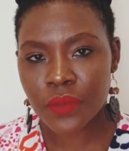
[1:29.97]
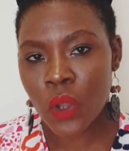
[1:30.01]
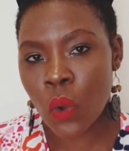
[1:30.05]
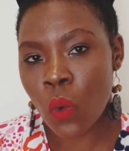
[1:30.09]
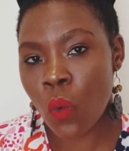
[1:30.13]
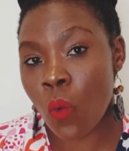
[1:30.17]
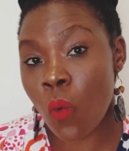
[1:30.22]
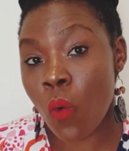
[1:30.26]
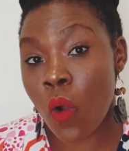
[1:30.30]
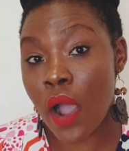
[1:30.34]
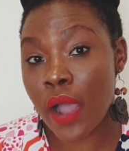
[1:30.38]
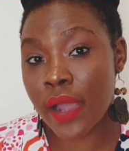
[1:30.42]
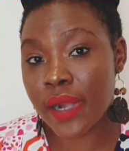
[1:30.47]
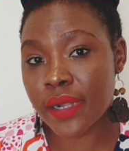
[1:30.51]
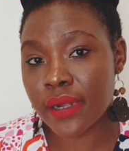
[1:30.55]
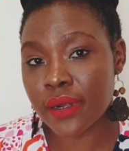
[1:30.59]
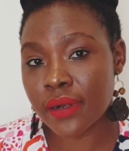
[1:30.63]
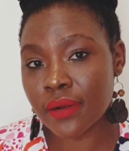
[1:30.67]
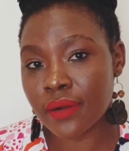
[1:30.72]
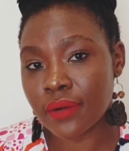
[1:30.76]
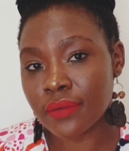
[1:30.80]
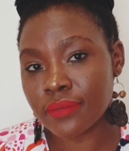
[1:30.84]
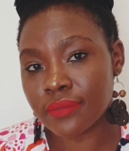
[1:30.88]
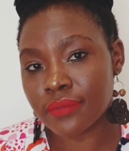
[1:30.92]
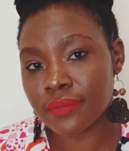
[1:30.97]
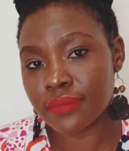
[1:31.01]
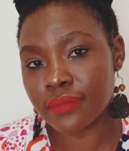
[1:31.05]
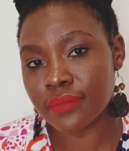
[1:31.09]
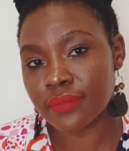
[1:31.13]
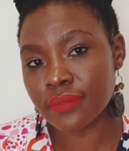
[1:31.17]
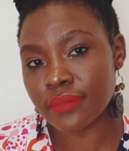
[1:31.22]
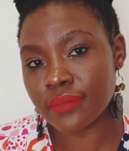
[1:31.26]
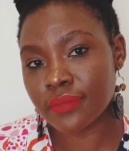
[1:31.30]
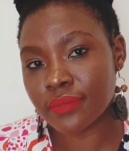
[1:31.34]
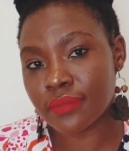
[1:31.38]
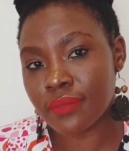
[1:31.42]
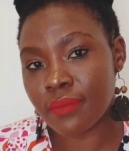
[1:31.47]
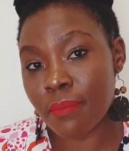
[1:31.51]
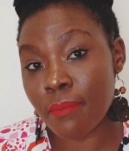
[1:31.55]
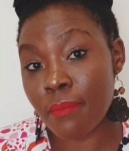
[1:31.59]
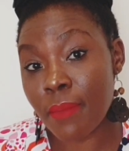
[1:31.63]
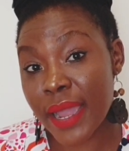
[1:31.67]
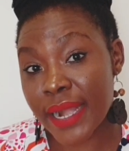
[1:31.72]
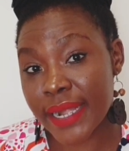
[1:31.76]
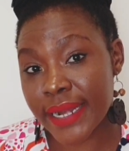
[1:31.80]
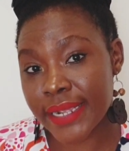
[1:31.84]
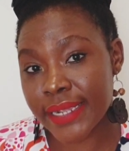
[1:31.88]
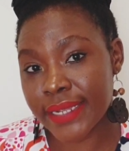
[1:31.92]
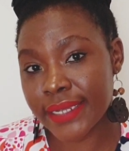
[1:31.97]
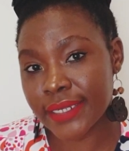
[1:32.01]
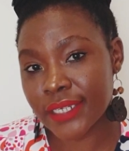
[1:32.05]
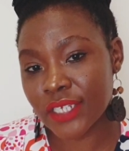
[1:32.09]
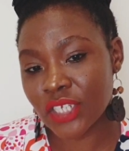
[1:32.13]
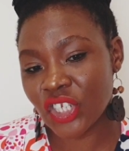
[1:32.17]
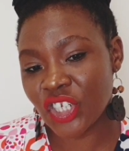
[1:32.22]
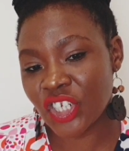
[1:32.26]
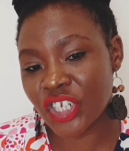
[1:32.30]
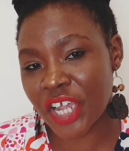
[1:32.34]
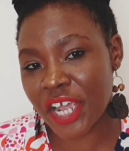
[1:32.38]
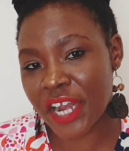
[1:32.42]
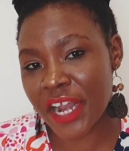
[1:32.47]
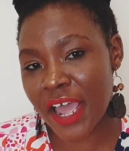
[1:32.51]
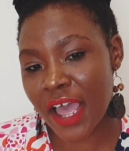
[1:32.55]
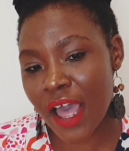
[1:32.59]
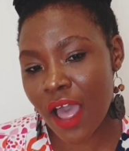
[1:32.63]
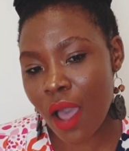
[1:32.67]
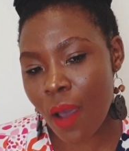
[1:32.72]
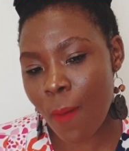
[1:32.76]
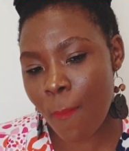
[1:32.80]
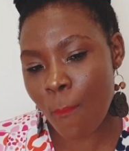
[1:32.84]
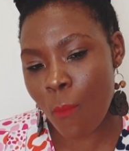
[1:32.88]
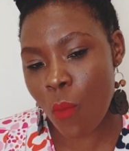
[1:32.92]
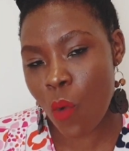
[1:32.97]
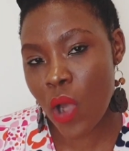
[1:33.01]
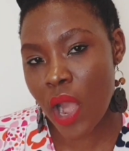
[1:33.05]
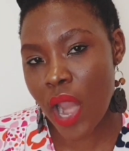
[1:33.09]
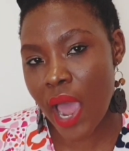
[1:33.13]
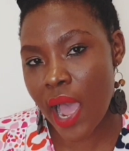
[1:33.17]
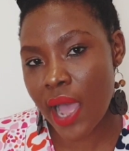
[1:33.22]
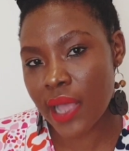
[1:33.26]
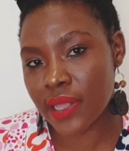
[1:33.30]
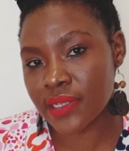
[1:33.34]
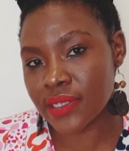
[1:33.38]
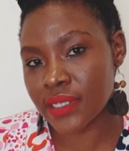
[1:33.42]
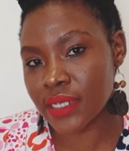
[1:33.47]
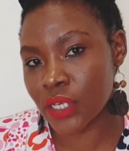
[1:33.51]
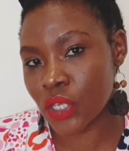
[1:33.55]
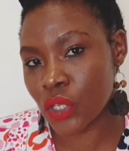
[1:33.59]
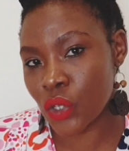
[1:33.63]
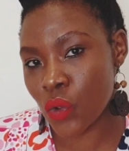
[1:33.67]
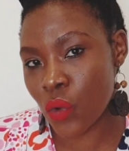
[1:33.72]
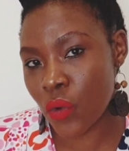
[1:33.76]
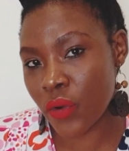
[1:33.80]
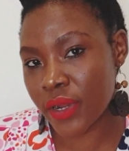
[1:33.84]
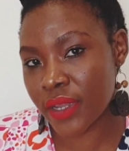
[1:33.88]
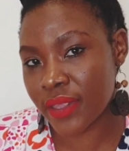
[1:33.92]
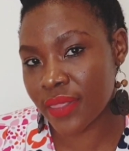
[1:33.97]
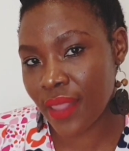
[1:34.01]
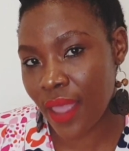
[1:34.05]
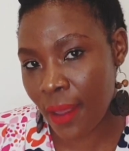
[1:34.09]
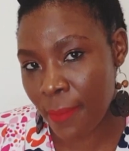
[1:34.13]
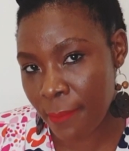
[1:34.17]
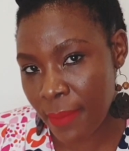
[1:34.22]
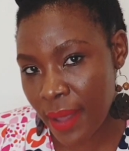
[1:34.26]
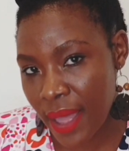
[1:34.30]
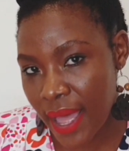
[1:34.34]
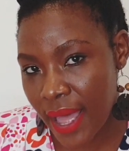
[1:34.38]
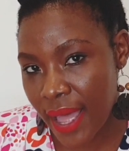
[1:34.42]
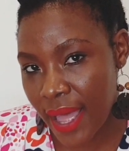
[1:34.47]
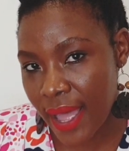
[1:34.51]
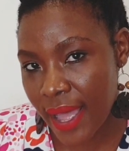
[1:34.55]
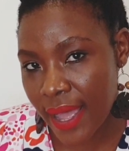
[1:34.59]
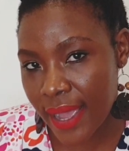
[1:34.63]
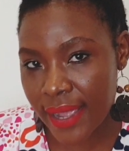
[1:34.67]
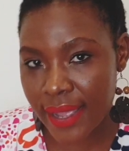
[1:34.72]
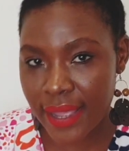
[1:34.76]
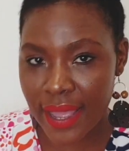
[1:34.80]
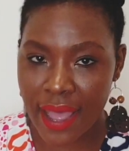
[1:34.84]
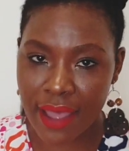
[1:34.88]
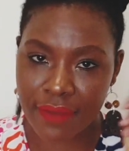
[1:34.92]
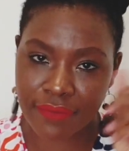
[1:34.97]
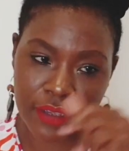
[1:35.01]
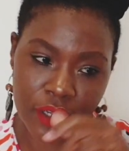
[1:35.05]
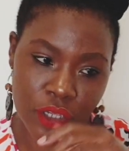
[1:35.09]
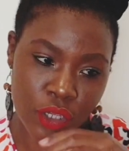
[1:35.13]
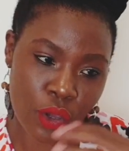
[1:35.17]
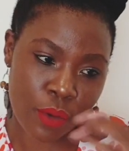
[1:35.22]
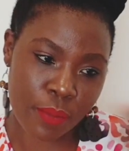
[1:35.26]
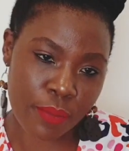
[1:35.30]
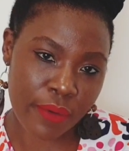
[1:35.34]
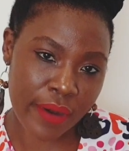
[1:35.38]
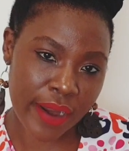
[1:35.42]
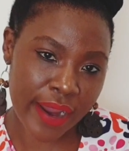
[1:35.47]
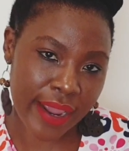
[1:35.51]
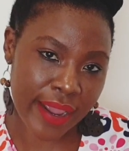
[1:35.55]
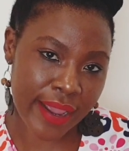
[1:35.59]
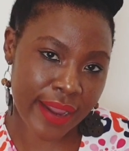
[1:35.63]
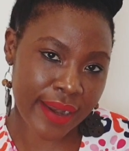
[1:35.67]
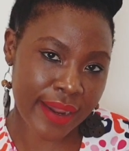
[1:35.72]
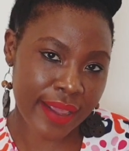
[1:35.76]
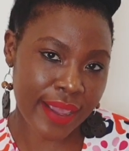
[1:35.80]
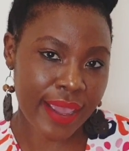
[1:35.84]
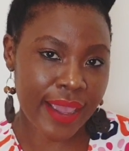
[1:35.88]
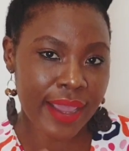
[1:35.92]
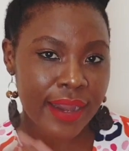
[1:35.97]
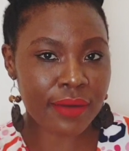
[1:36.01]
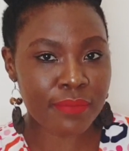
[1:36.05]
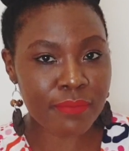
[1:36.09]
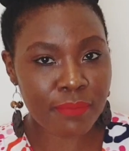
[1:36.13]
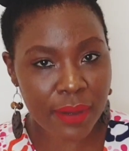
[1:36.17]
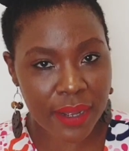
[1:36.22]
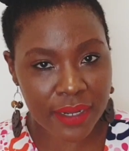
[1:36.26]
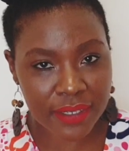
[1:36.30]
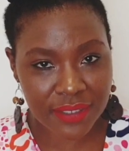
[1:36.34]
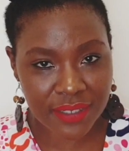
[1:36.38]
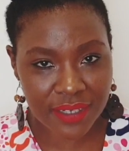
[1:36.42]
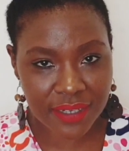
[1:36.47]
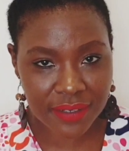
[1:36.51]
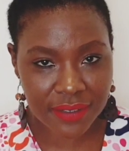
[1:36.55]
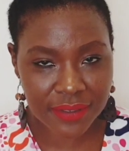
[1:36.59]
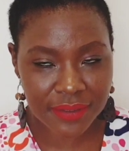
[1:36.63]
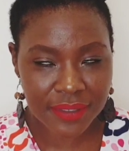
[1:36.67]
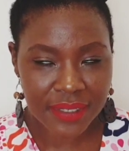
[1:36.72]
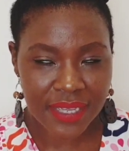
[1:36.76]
One, money, cheddar, mullah, securing that bag, having your bread and butter.